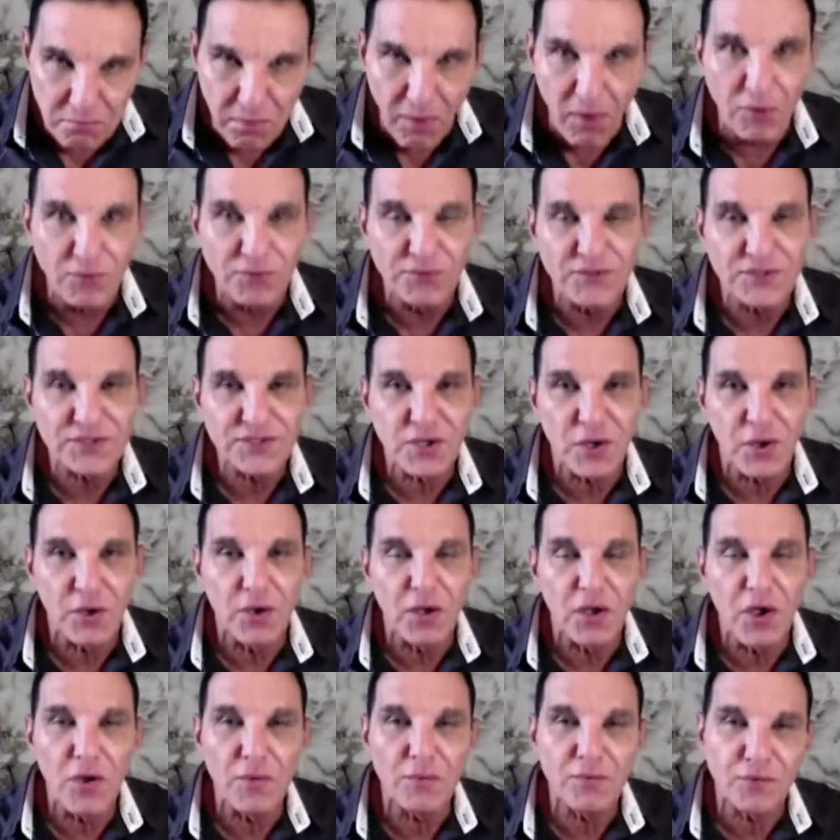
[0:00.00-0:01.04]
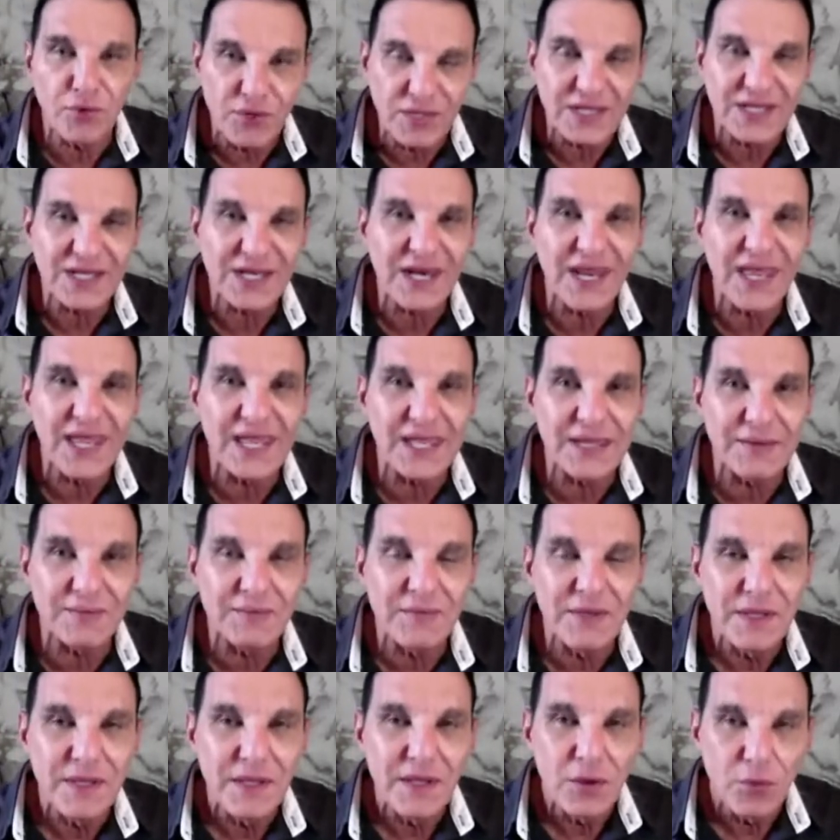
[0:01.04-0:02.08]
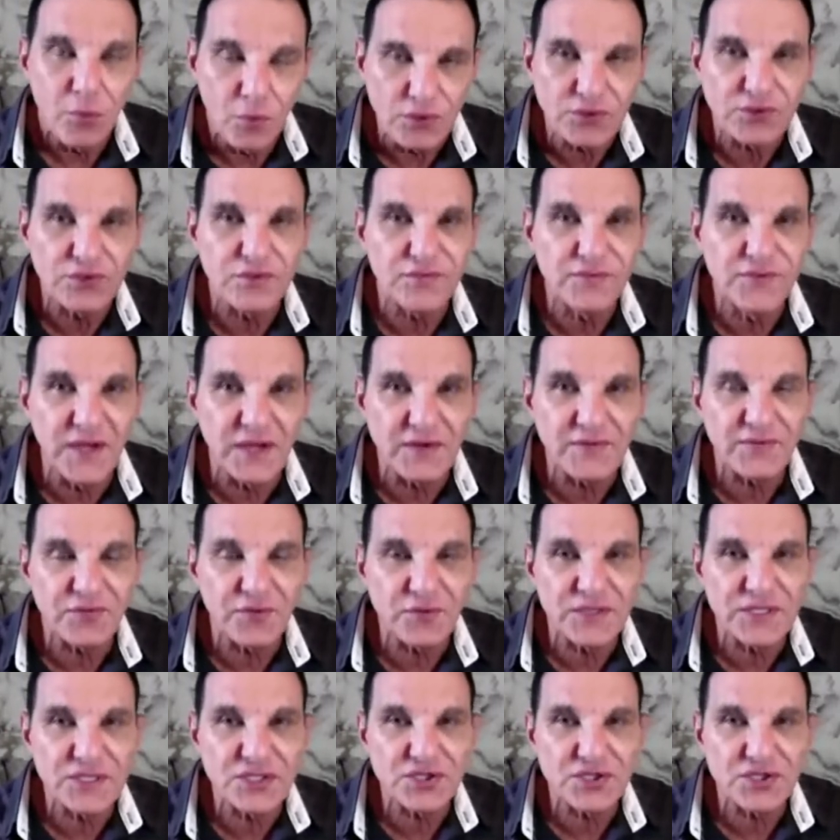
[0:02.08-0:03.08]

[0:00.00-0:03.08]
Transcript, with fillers: boldness I'll go and proclaim what you've done for